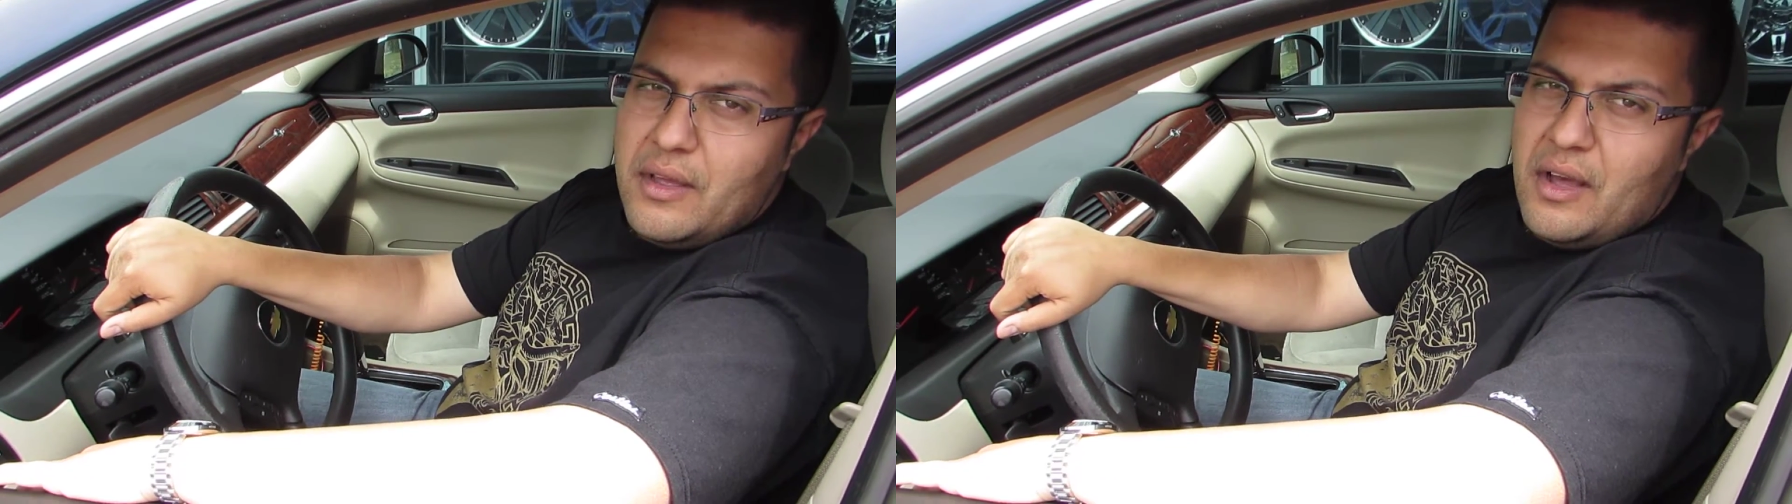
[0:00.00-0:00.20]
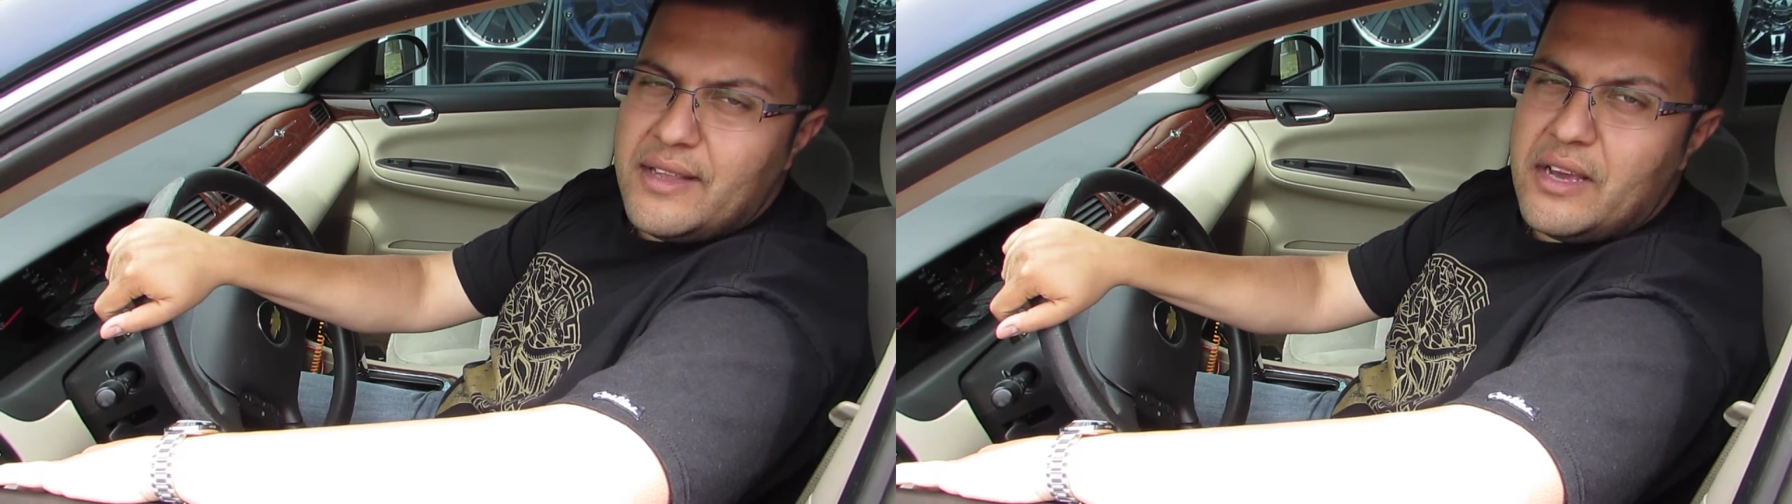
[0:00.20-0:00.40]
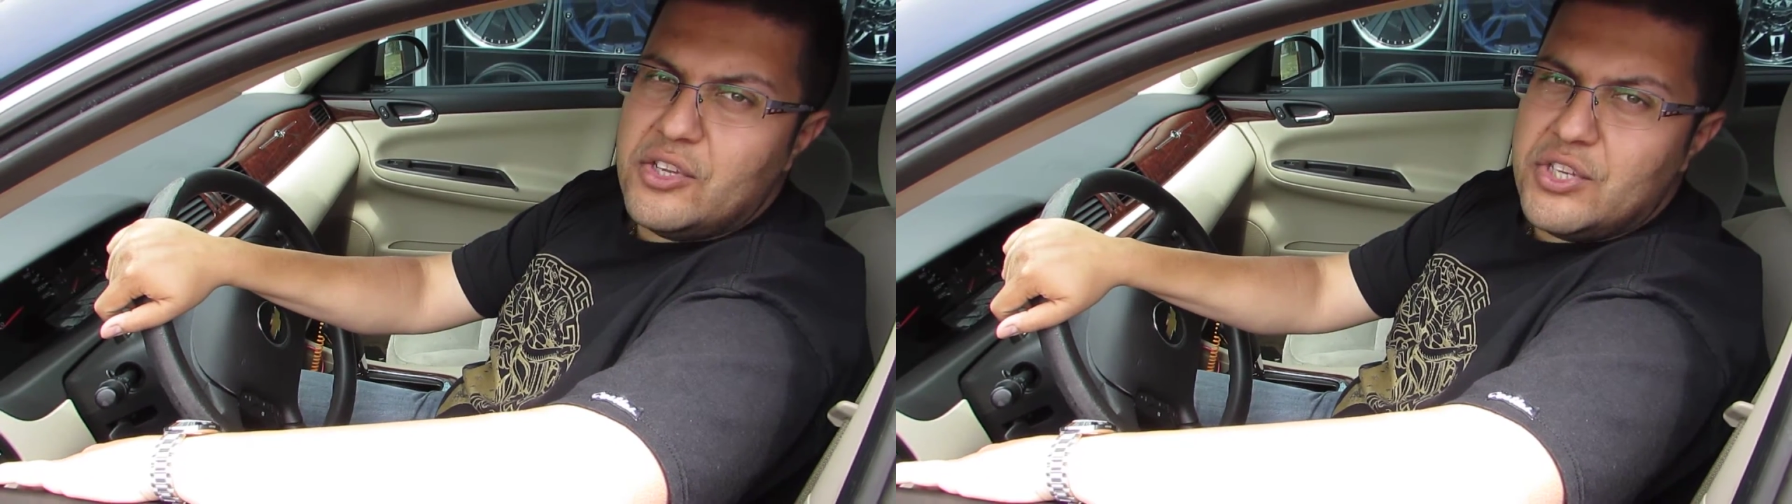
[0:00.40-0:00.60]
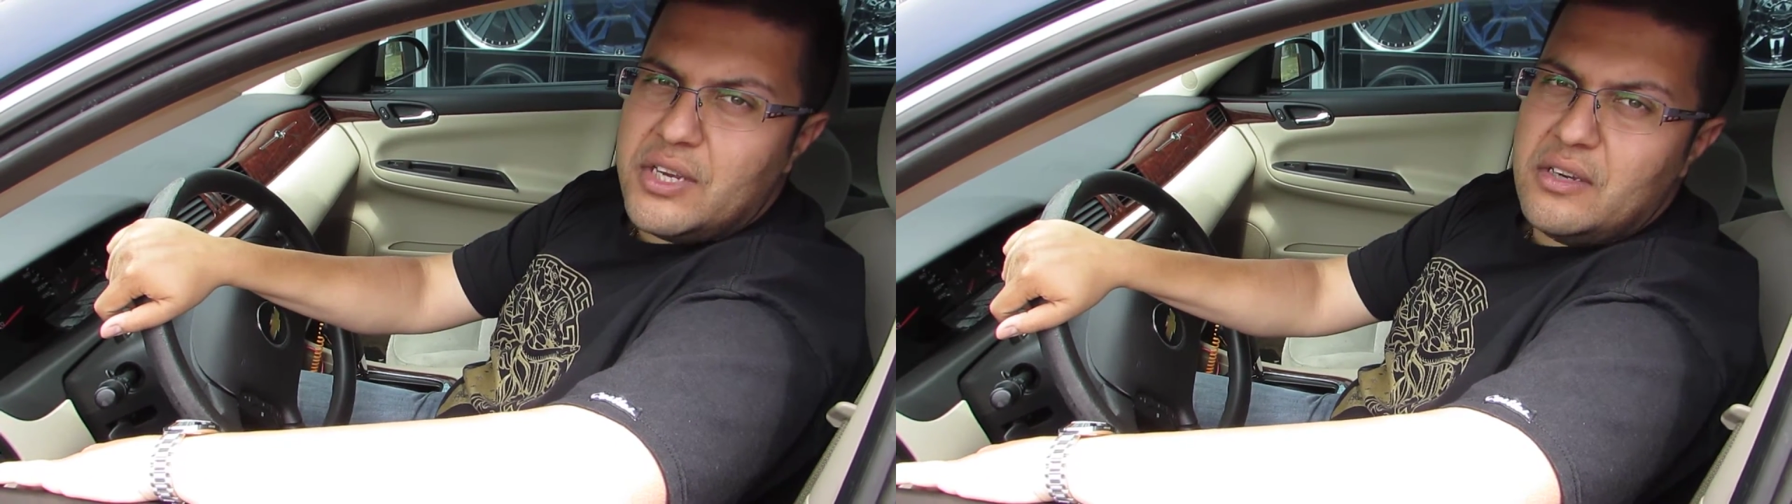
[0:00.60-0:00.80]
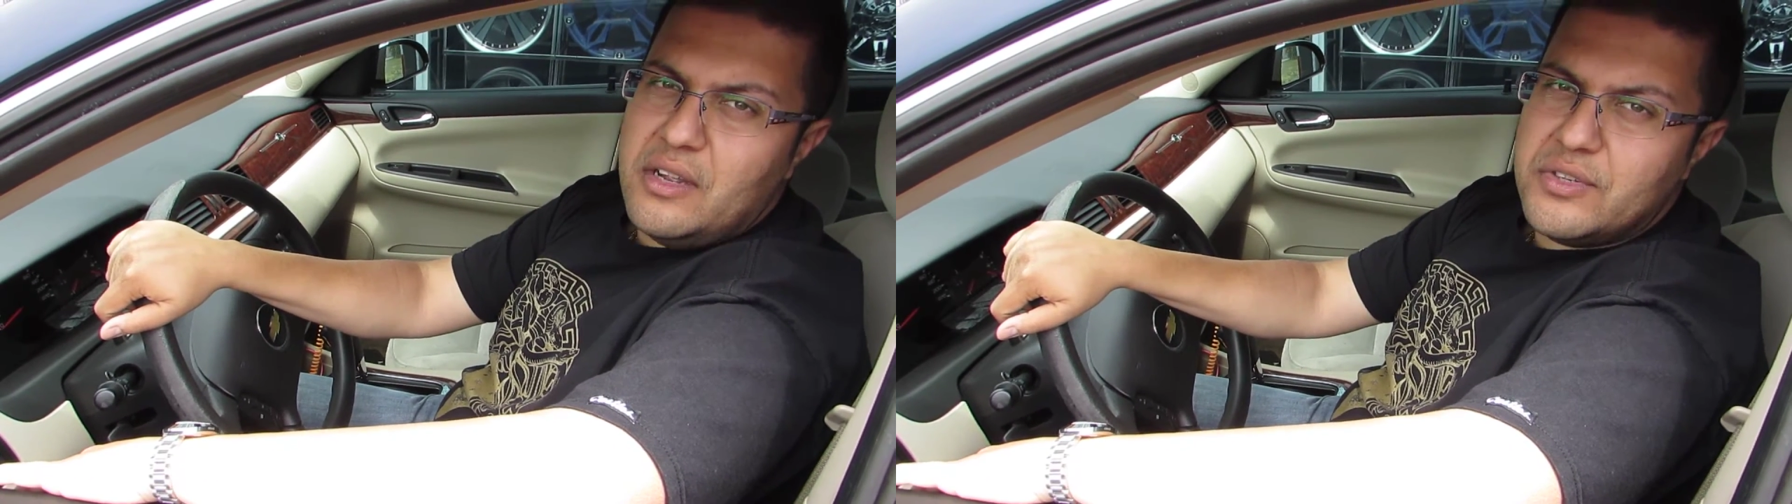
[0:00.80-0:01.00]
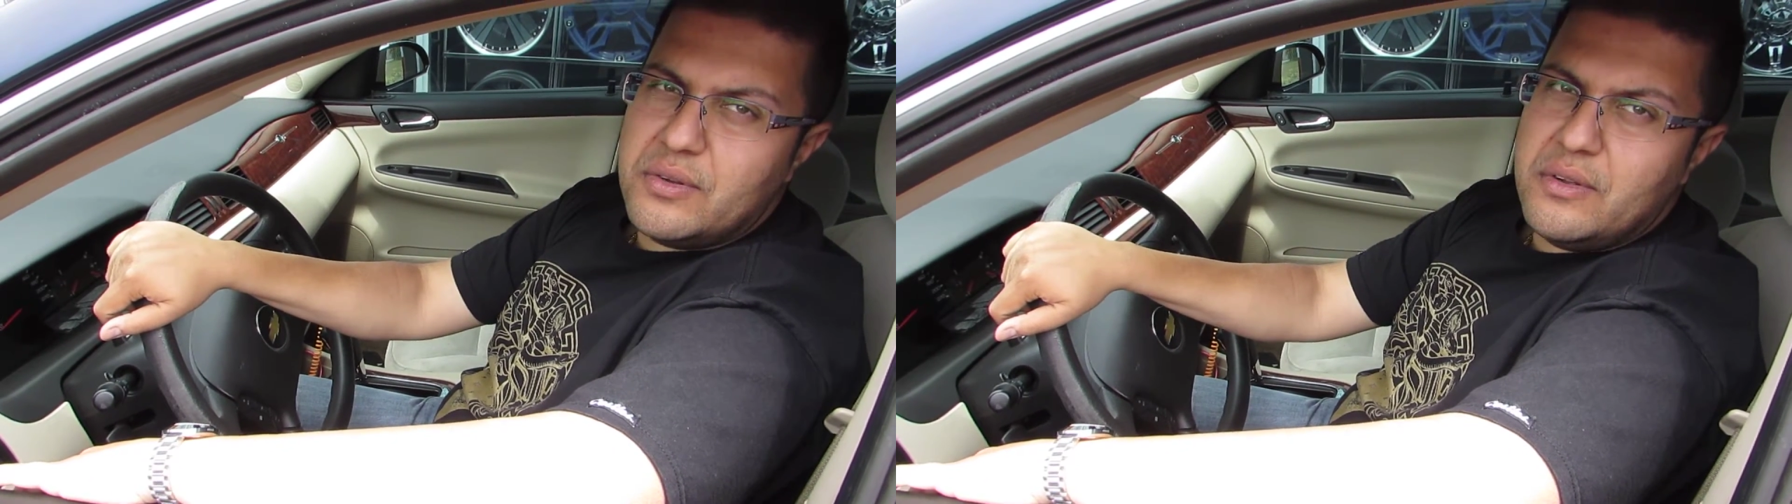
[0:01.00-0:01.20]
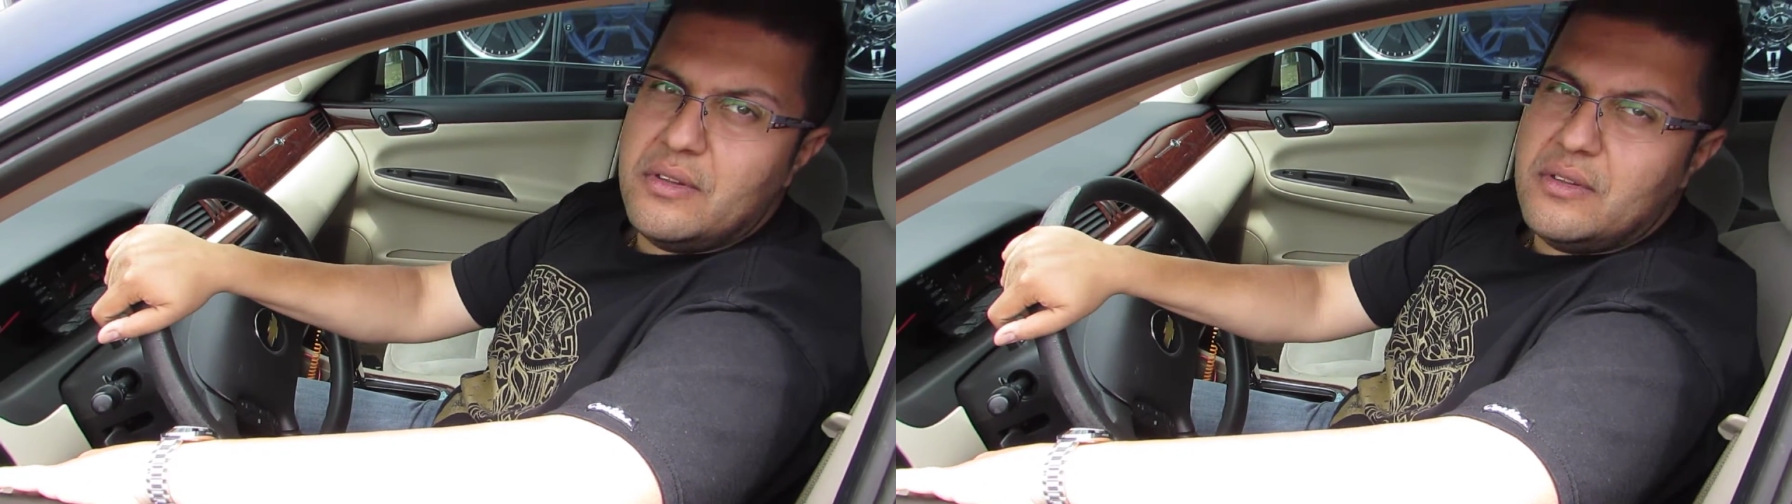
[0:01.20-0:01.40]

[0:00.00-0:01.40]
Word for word: on how to check your engine oil.